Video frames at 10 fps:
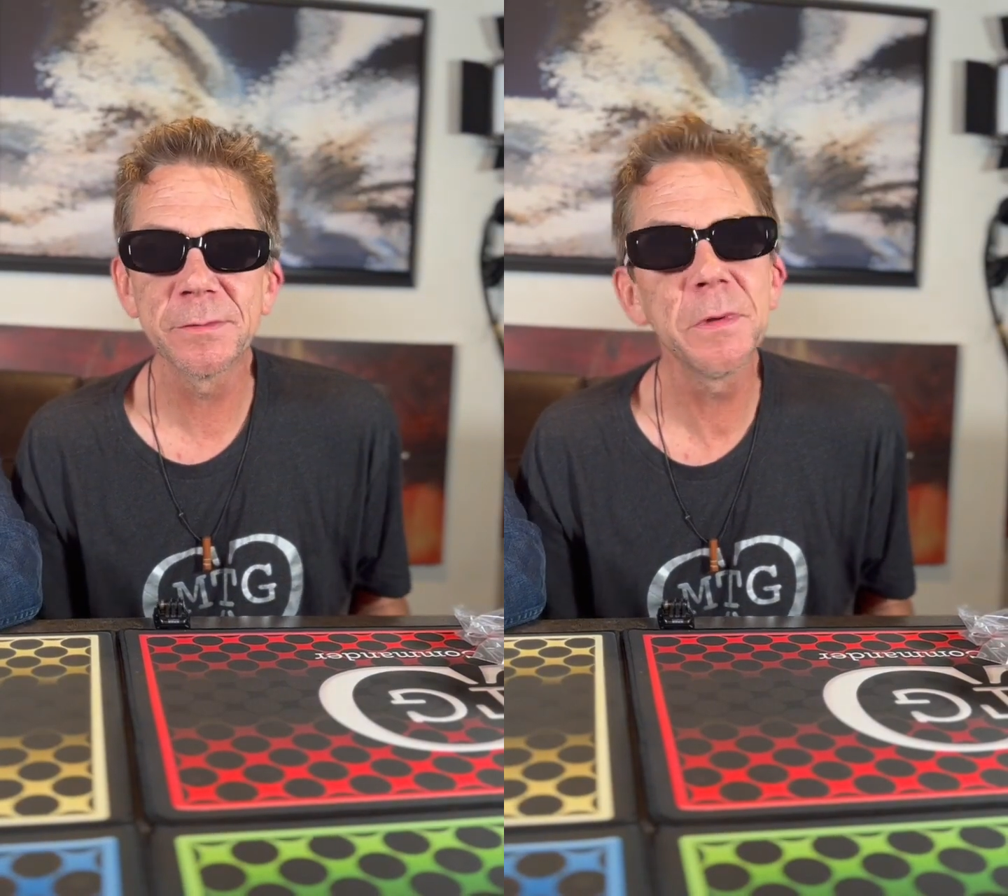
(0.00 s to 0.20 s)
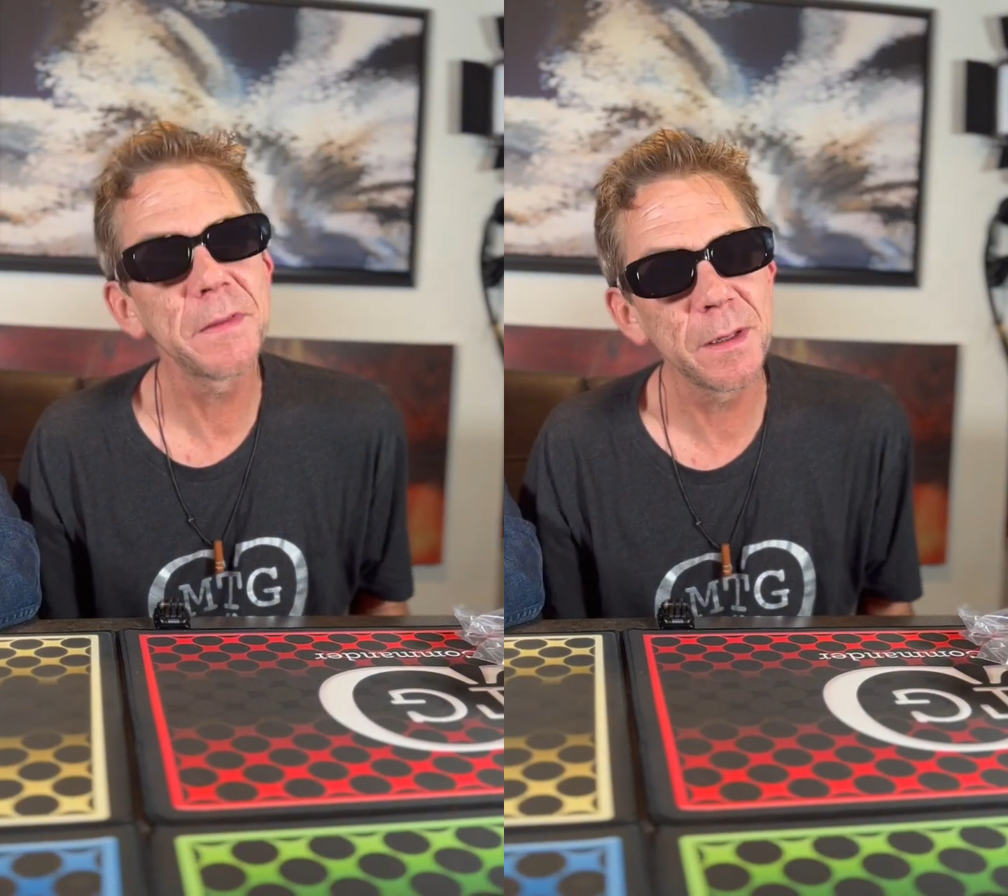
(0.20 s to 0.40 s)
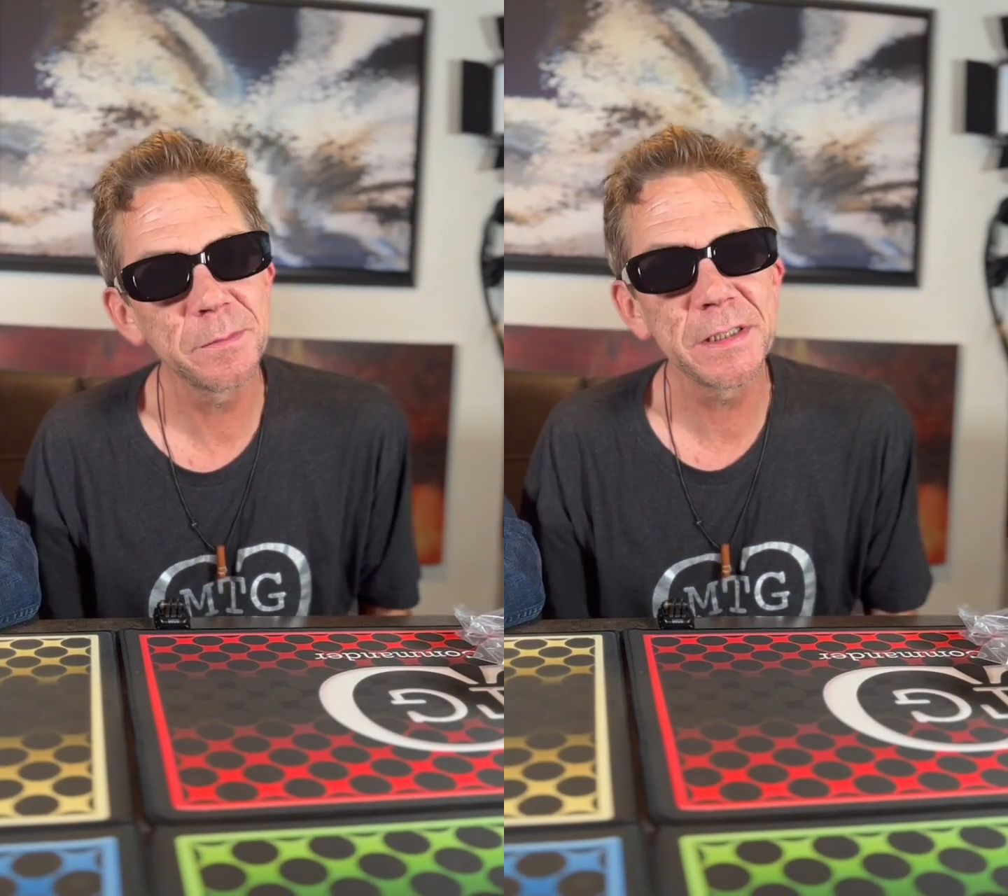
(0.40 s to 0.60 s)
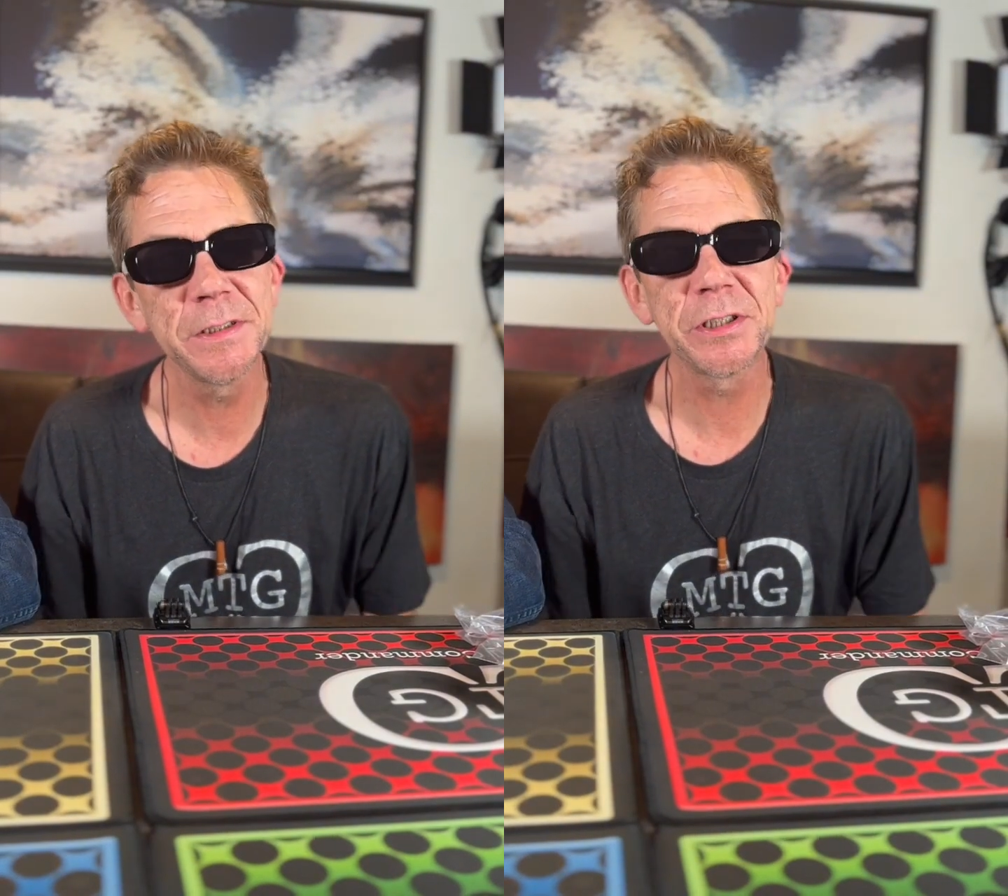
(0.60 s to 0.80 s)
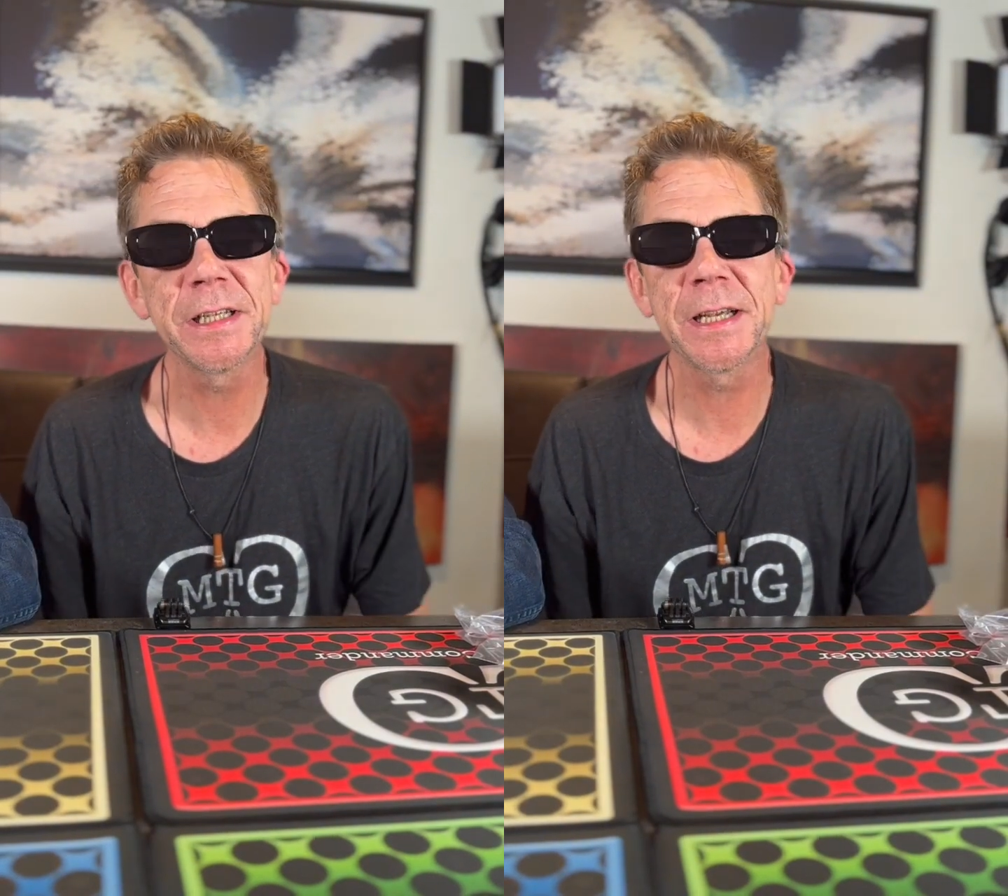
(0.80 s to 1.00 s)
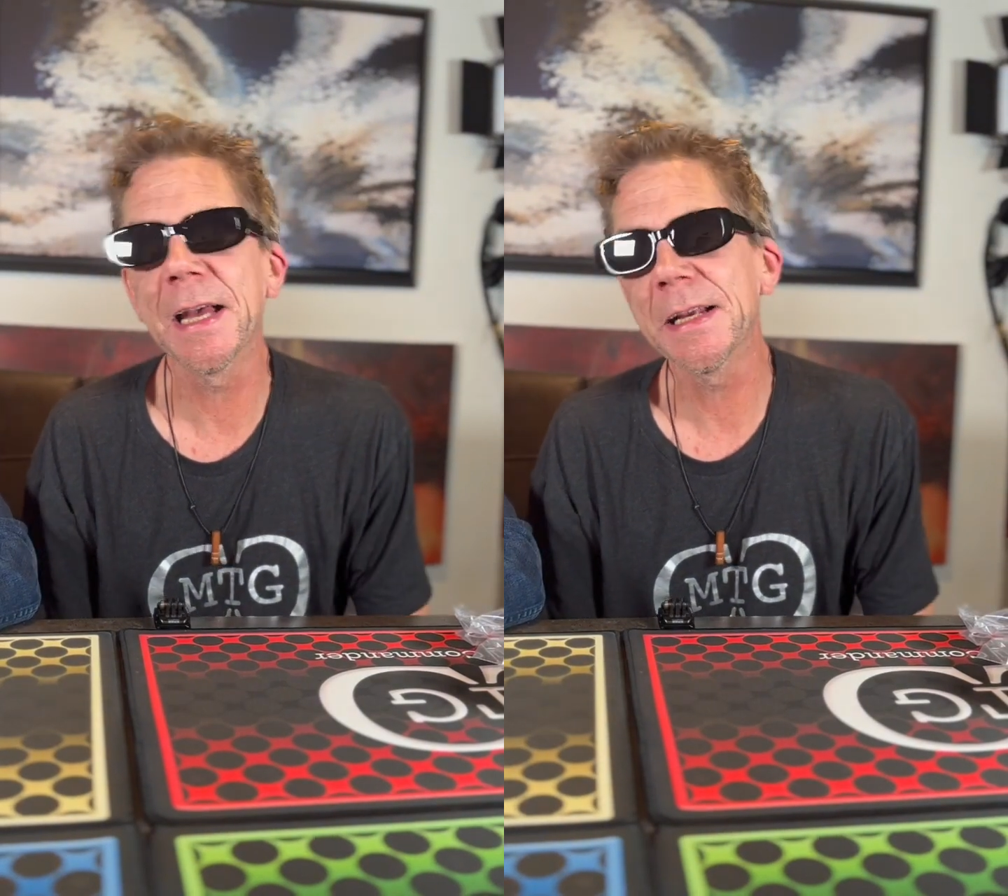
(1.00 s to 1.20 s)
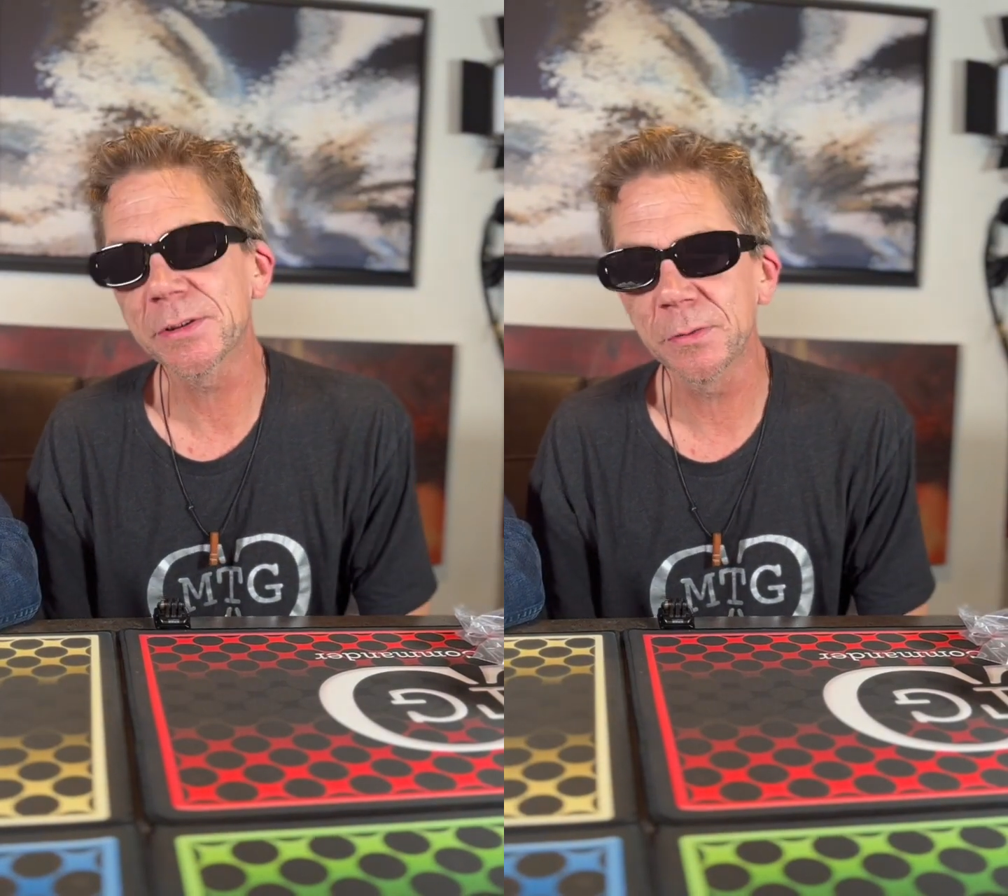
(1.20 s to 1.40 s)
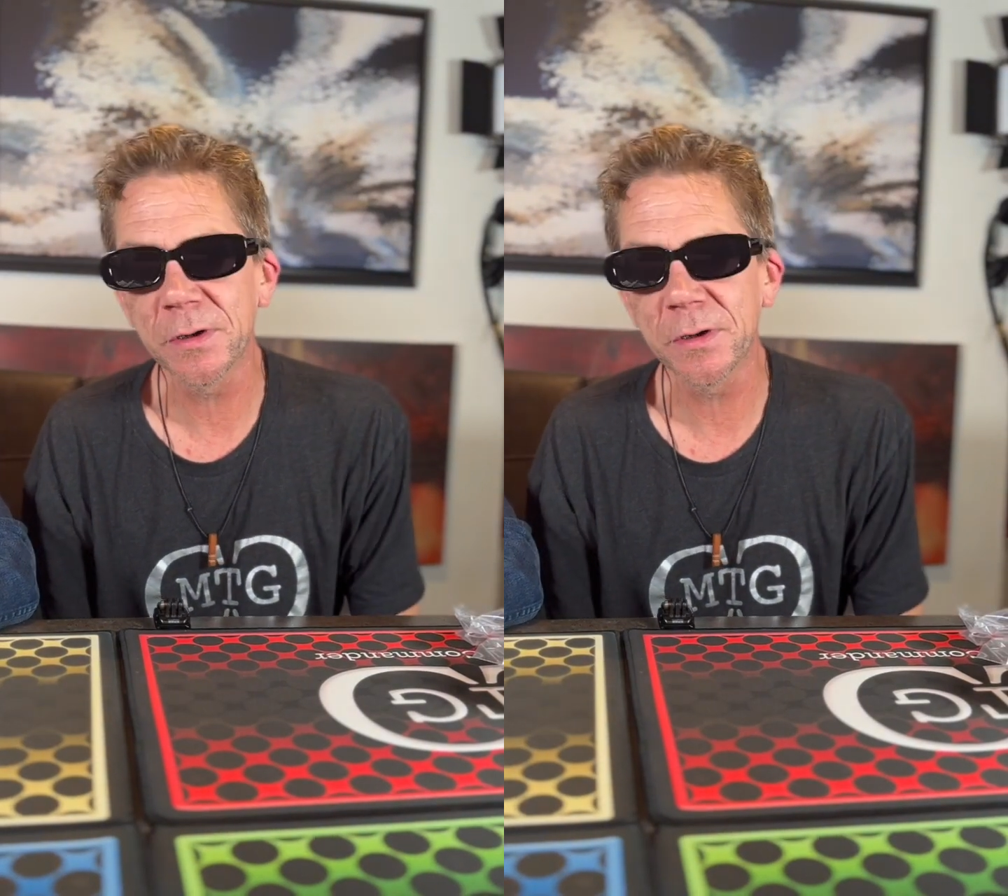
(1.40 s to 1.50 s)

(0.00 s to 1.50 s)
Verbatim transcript: with MTG Casual